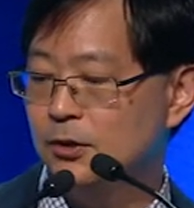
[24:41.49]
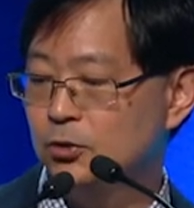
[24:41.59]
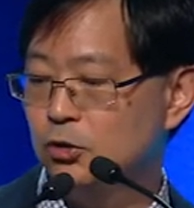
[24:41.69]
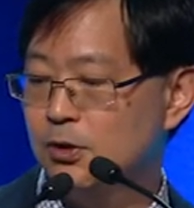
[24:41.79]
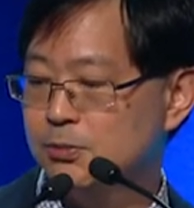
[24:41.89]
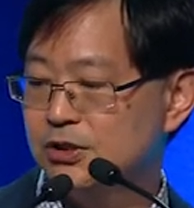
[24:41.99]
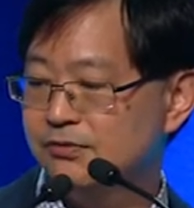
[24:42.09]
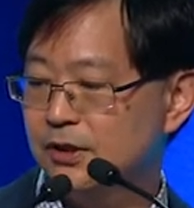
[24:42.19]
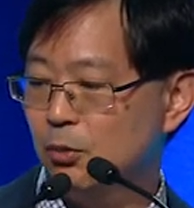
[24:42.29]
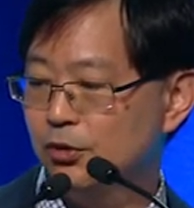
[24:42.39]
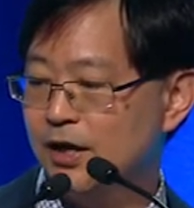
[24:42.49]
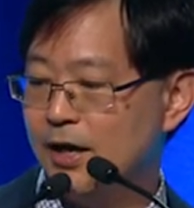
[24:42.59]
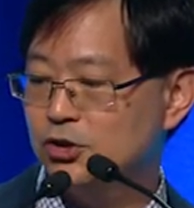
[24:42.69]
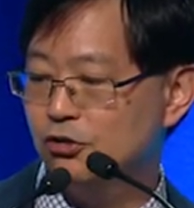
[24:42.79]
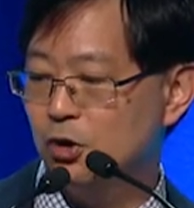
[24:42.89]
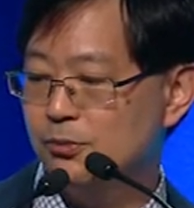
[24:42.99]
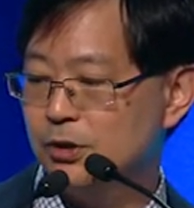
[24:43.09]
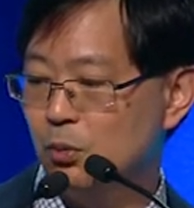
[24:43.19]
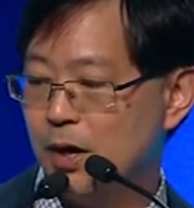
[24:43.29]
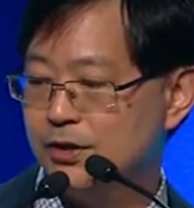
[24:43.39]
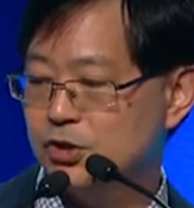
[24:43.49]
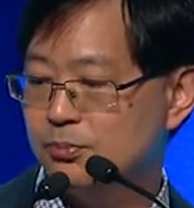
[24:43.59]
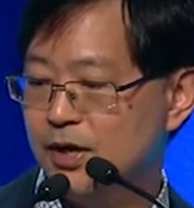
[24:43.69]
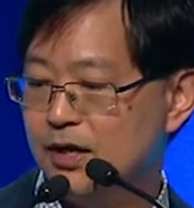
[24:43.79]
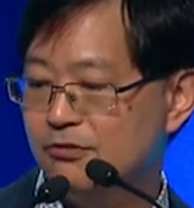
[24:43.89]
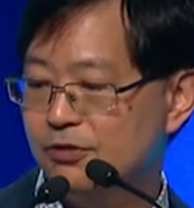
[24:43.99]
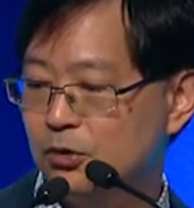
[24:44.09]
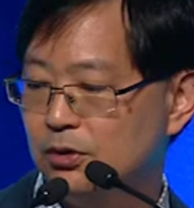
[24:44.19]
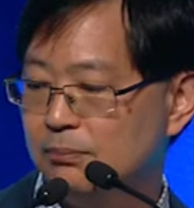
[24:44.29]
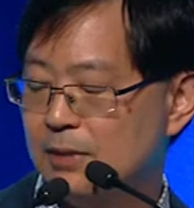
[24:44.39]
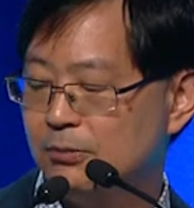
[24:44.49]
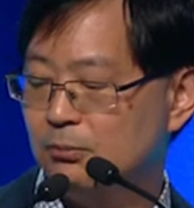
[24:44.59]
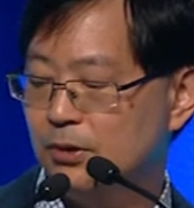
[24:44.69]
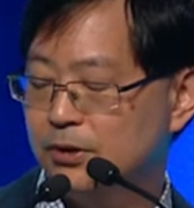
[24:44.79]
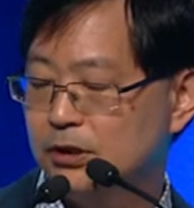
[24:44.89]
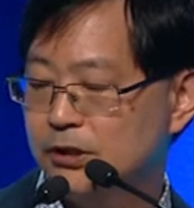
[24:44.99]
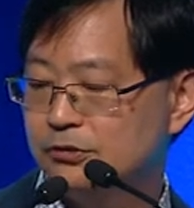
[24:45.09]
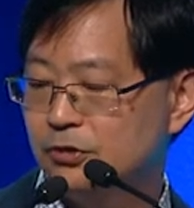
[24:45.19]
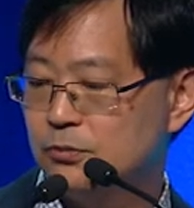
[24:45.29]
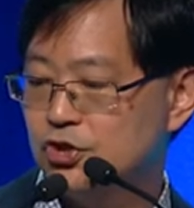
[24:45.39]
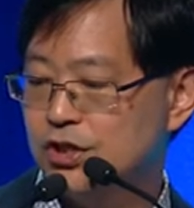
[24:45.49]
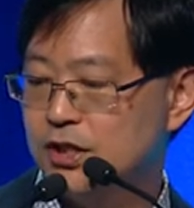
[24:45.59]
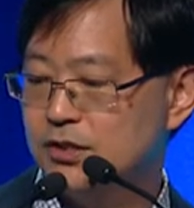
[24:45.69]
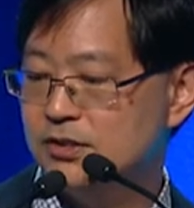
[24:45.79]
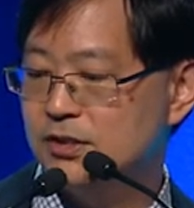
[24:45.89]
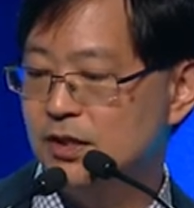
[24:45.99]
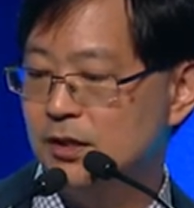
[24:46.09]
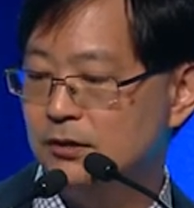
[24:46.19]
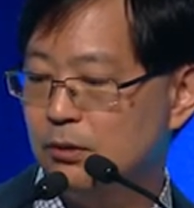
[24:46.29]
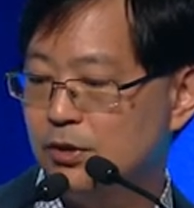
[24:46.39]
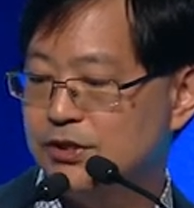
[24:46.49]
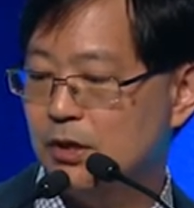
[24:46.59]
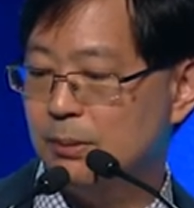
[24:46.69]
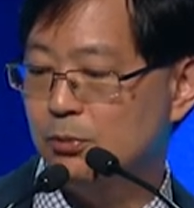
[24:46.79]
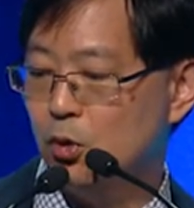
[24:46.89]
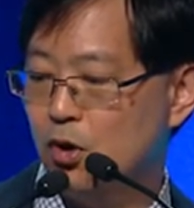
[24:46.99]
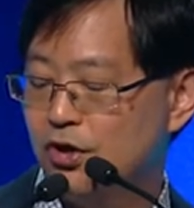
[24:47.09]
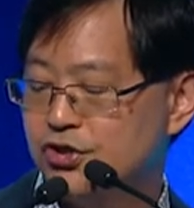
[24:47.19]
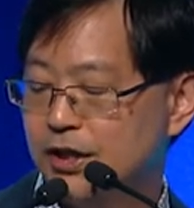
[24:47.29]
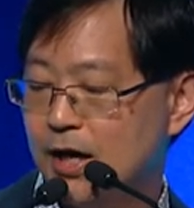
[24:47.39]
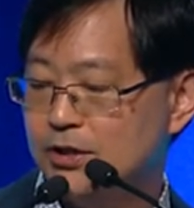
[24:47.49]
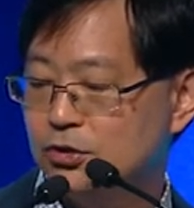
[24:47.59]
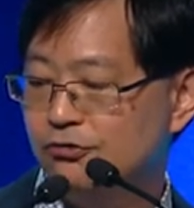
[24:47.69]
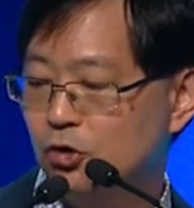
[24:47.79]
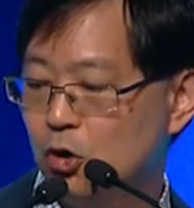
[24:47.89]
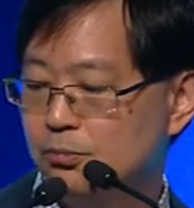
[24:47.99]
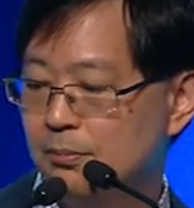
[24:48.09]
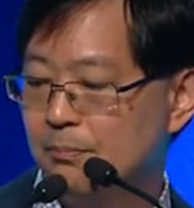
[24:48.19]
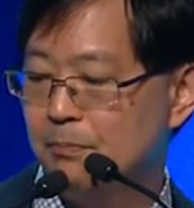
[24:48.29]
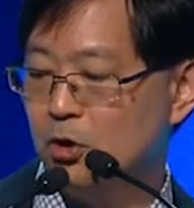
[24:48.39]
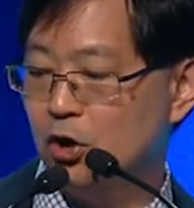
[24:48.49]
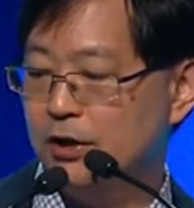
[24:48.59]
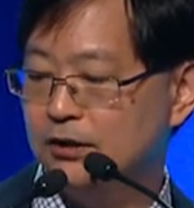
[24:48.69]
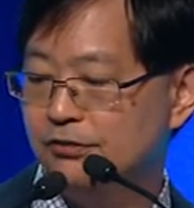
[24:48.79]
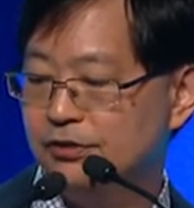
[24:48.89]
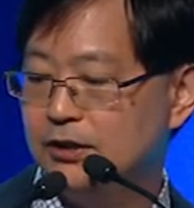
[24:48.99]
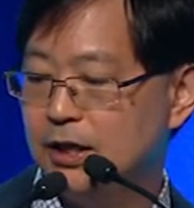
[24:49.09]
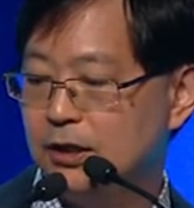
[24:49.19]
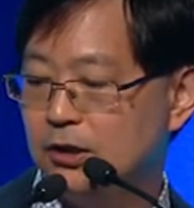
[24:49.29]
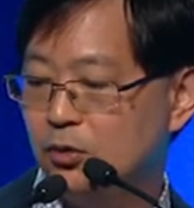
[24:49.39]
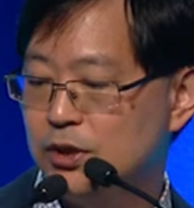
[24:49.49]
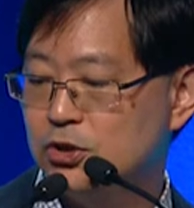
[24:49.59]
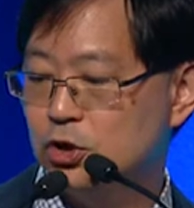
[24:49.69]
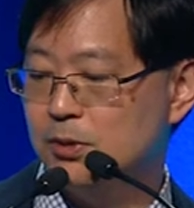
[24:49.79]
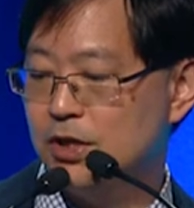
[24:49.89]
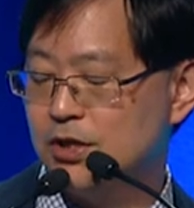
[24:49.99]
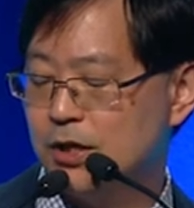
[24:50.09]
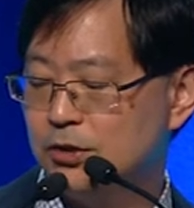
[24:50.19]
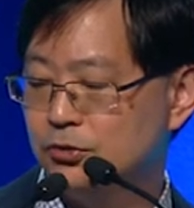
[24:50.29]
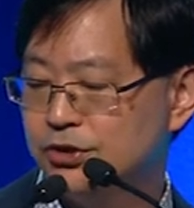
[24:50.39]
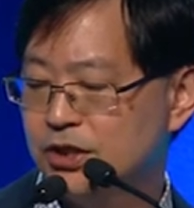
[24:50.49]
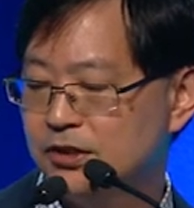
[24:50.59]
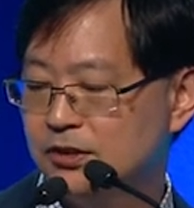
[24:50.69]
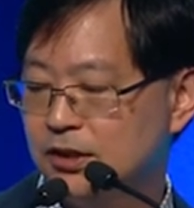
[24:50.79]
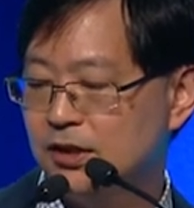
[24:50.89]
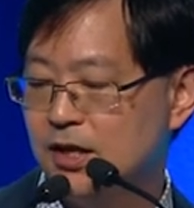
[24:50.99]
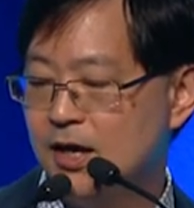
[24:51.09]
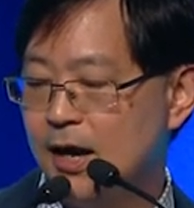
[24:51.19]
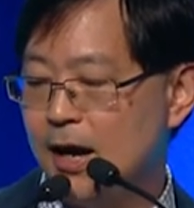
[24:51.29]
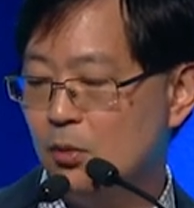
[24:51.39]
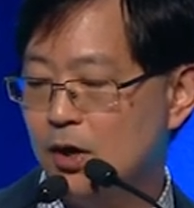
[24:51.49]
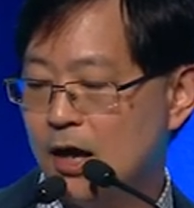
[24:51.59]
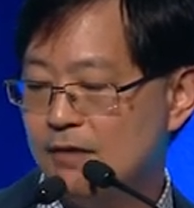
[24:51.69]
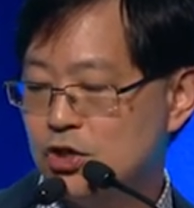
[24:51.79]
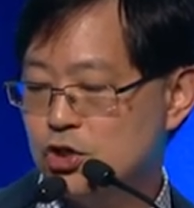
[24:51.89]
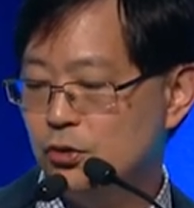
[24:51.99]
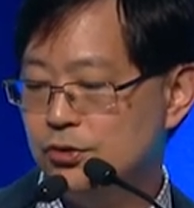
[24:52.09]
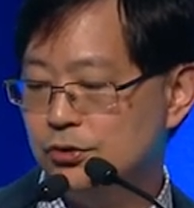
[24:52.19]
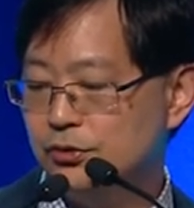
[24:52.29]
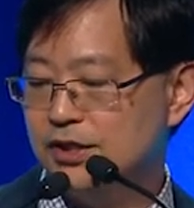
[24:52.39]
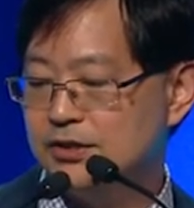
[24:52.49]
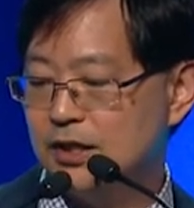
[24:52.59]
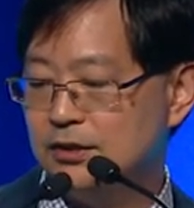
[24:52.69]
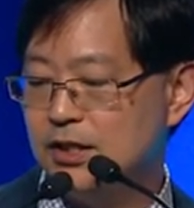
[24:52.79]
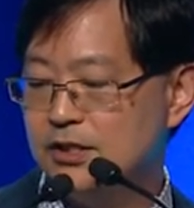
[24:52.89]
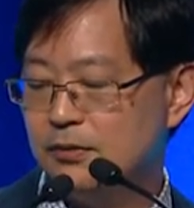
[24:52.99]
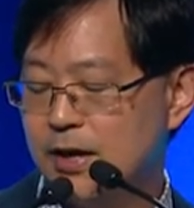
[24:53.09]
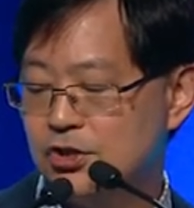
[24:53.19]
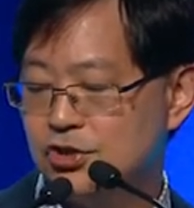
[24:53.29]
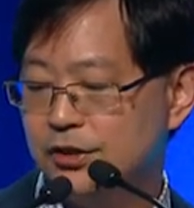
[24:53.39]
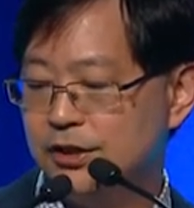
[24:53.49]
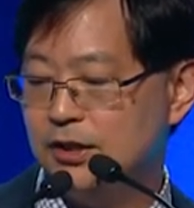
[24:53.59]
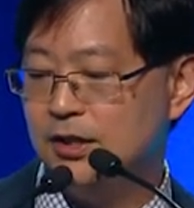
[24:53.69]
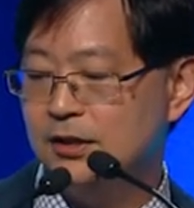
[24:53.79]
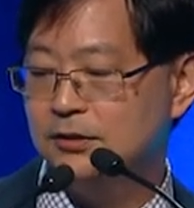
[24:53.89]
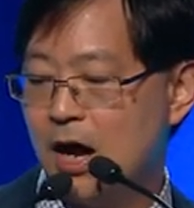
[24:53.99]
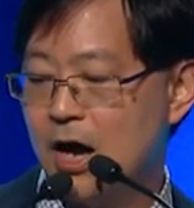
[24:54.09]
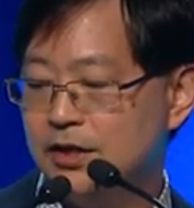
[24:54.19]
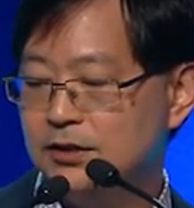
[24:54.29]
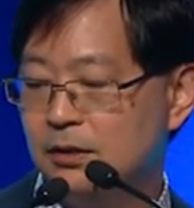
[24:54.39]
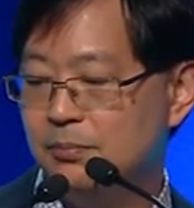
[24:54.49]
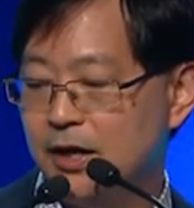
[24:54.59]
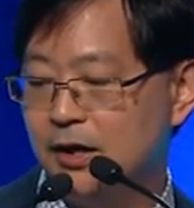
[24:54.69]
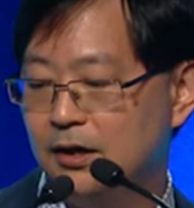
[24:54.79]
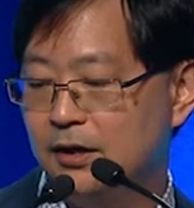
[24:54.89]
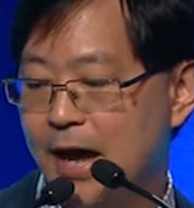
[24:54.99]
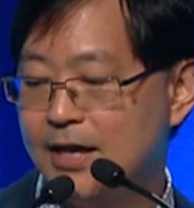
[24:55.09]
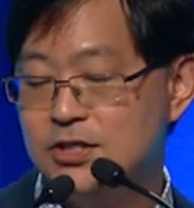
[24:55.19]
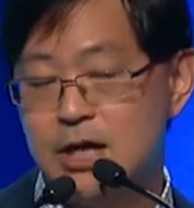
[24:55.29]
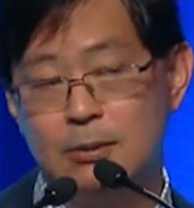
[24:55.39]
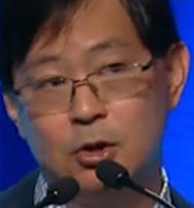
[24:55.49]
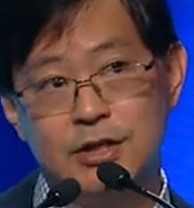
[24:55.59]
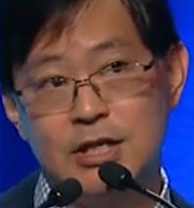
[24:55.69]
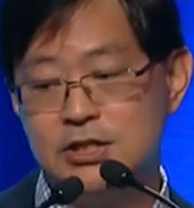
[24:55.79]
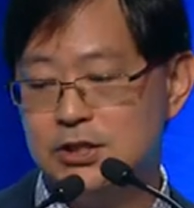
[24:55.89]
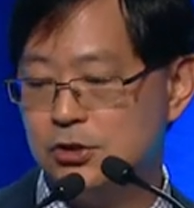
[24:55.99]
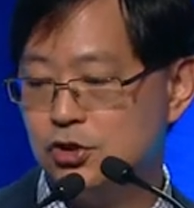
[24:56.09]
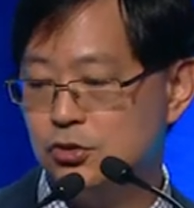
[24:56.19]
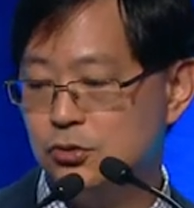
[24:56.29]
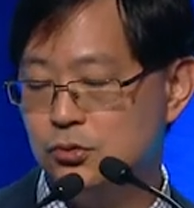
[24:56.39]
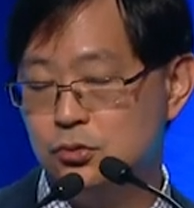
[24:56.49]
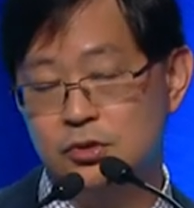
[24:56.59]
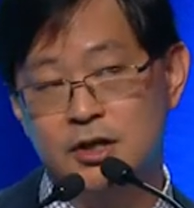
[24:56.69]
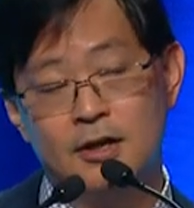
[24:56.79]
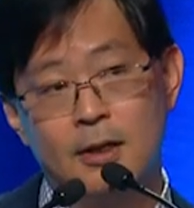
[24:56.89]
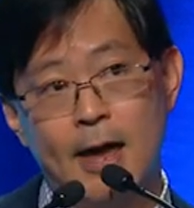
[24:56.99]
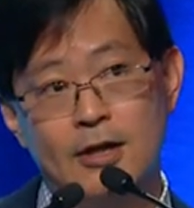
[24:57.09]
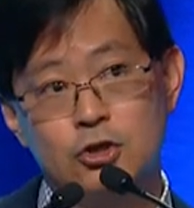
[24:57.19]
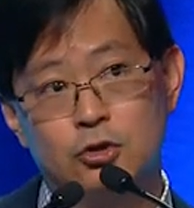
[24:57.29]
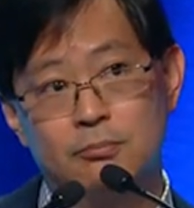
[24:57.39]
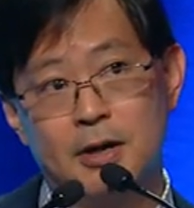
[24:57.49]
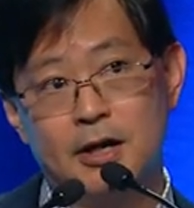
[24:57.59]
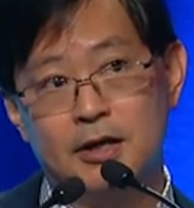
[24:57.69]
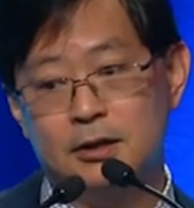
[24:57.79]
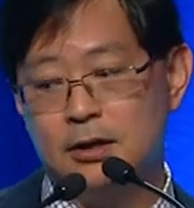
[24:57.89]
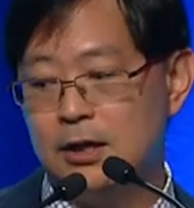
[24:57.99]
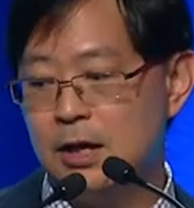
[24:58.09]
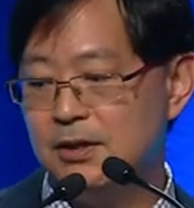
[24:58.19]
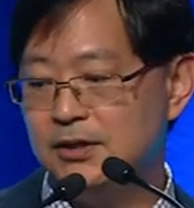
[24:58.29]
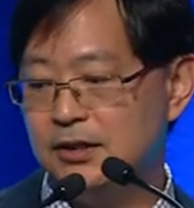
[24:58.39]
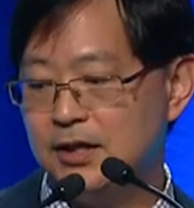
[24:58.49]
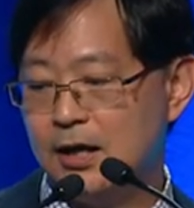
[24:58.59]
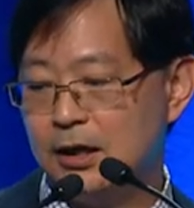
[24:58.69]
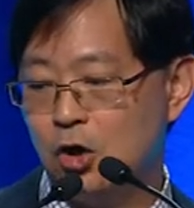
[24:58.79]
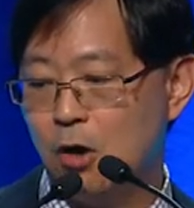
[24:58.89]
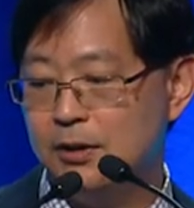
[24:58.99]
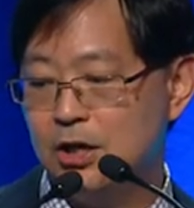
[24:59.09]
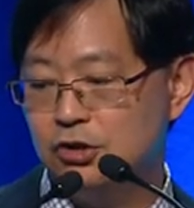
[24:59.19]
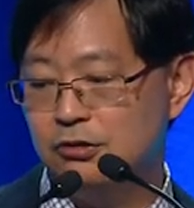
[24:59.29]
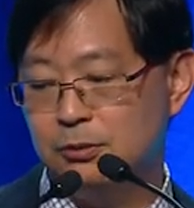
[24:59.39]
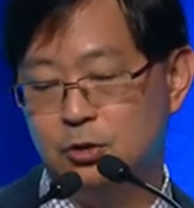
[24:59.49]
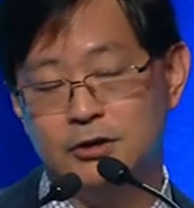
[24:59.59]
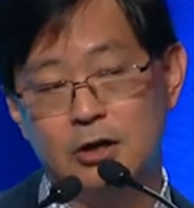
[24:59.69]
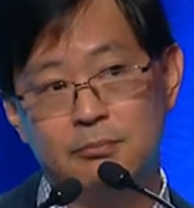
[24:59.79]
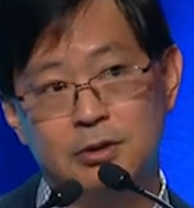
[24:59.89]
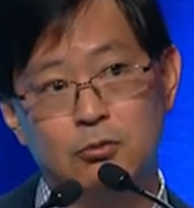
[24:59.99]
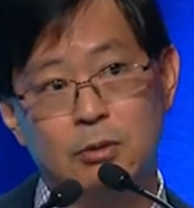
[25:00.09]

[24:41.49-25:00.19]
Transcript: Tumor-specific promoter isoforms are widespread, frequently mapped to multi-isoform genes. They result in pro-oncogenic isoform, but collectively they decrease tumor heterogeneity. And what I haven't shown you is that these are actually targeted by an enzyme called EZH2 and so by inhibiting that in combination with immunotherapy,